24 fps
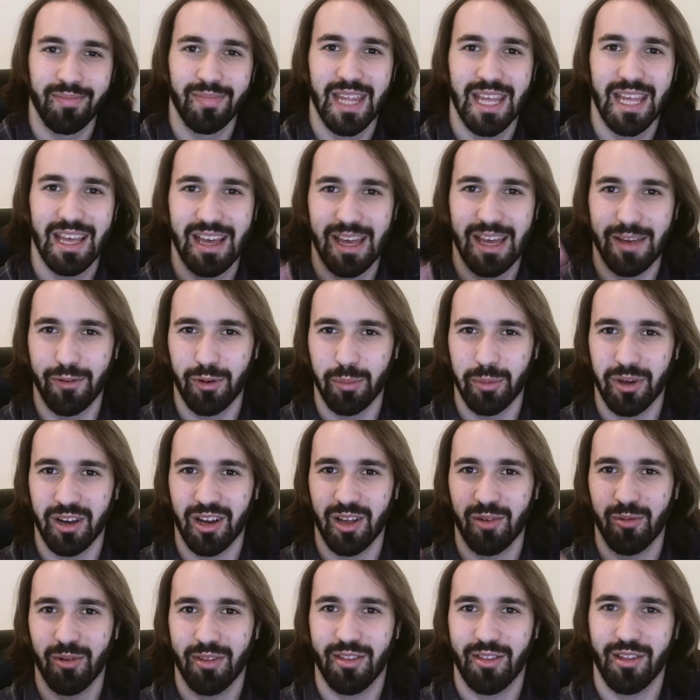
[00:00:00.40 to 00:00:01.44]
Hi
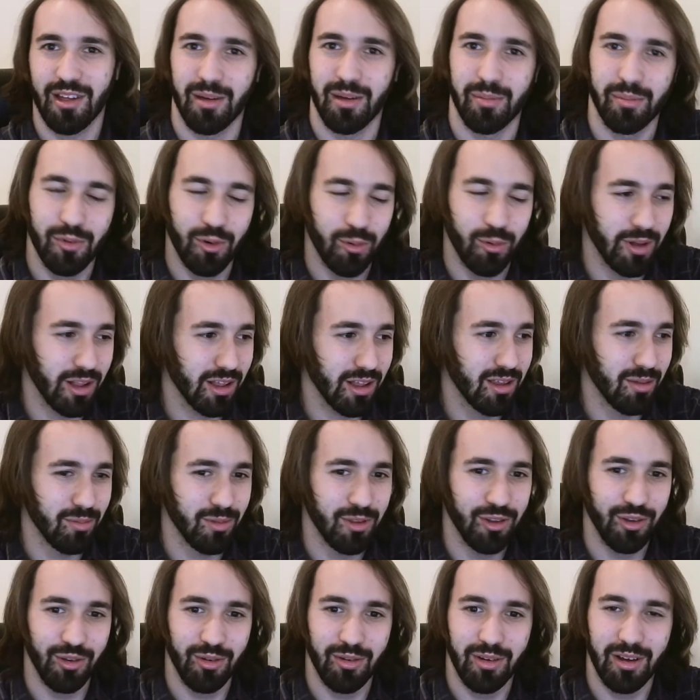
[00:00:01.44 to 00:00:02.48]
everybody, what's up? Welcome
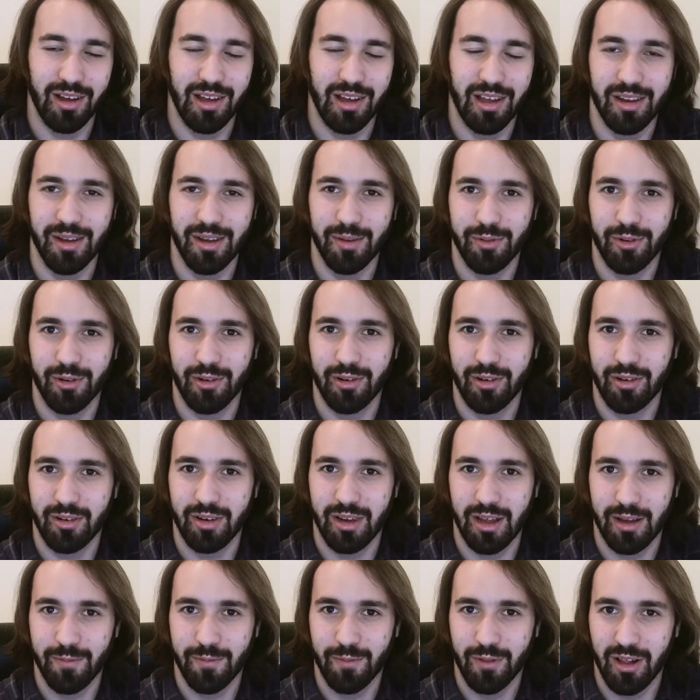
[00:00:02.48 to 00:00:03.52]
to another
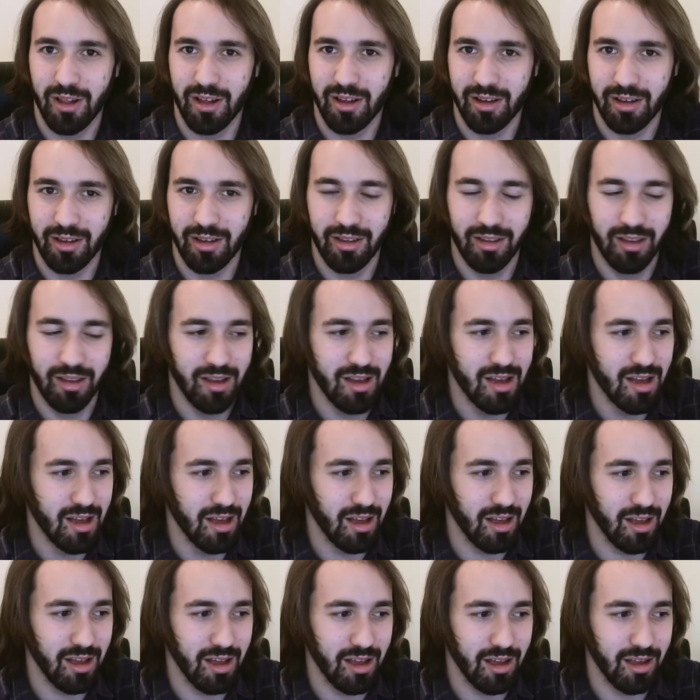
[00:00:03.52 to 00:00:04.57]
devlog.
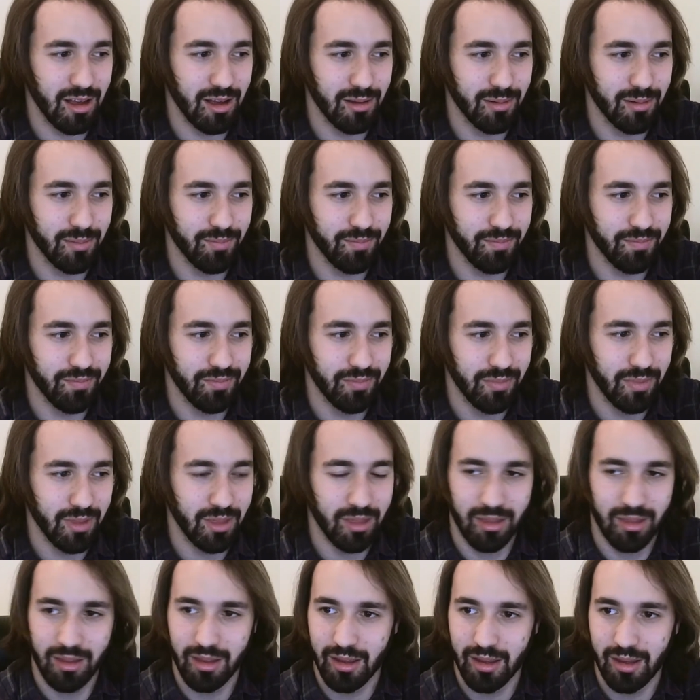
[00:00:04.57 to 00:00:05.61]
Um,
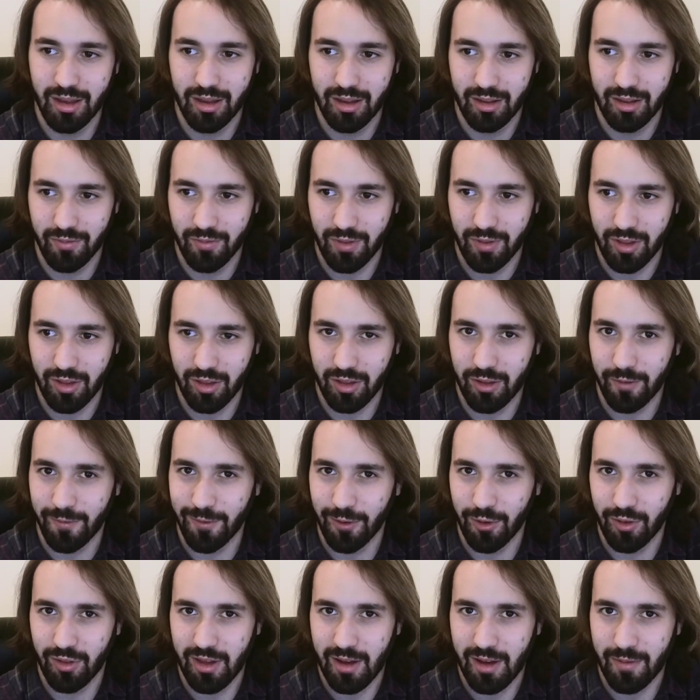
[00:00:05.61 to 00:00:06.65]
this is the
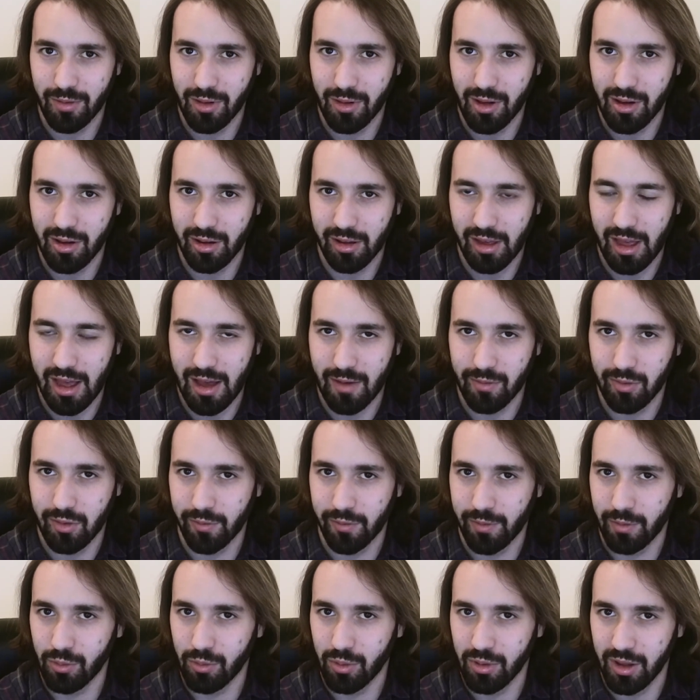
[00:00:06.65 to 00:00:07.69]
first devlog after
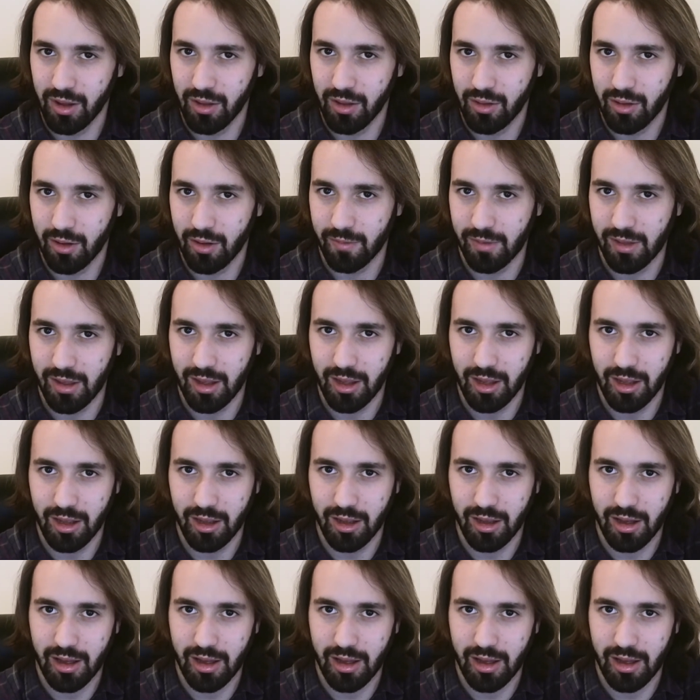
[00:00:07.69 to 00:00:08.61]
the release of the